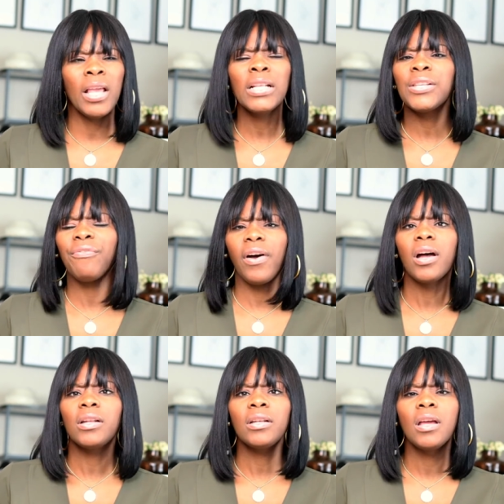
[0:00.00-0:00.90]
it's
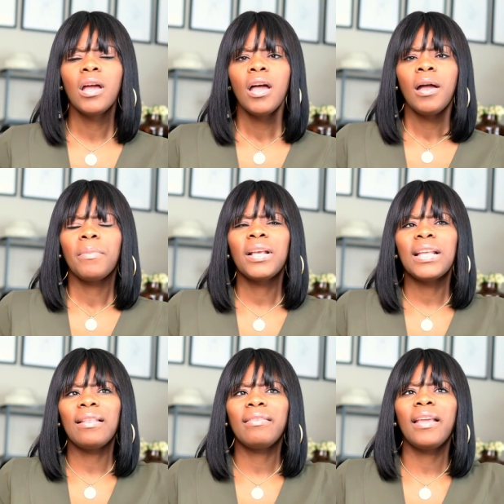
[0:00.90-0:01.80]
fun because
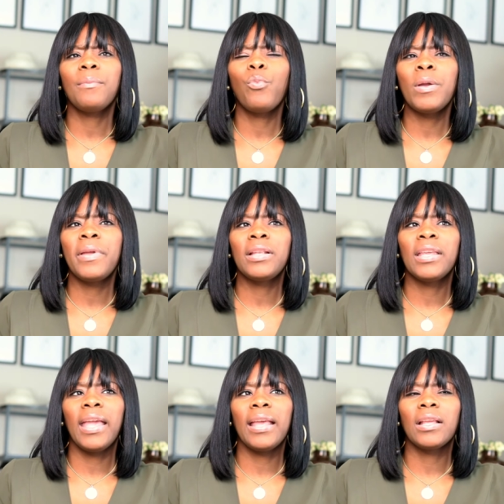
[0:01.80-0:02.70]
I think women
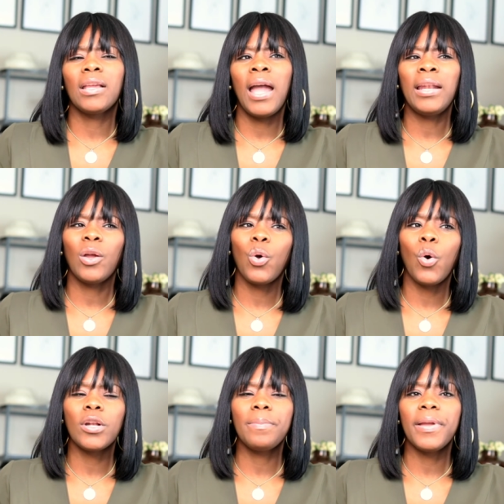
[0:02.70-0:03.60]
get kind of
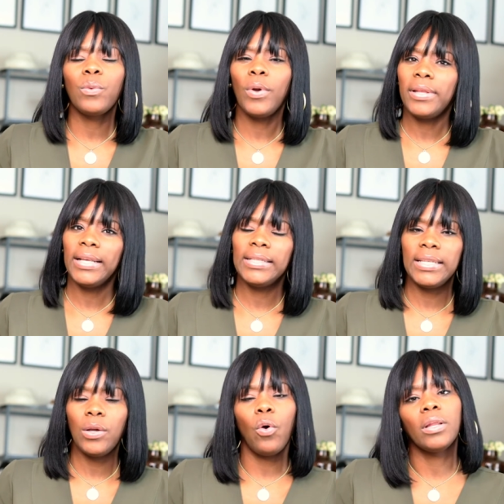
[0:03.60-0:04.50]
caught up in what they
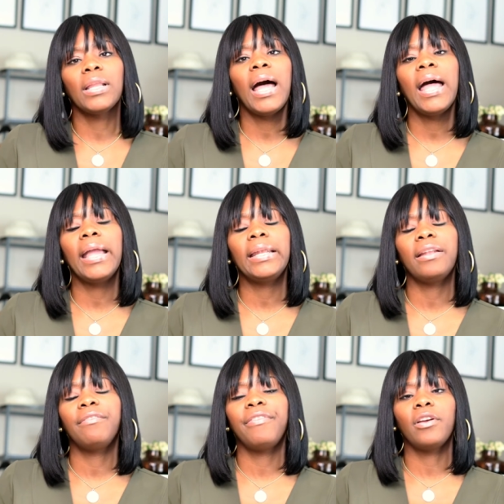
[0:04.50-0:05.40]
see online
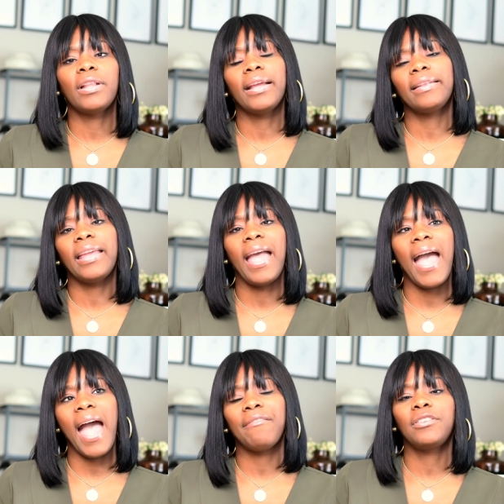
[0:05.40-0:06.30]
and feel like they
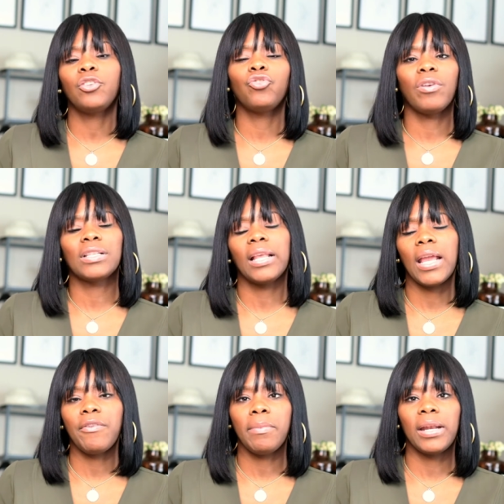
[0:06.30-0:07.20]
have to dress
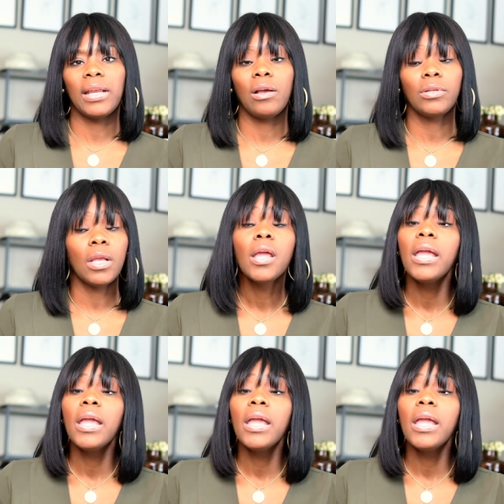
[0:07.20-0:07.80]
like everybody else.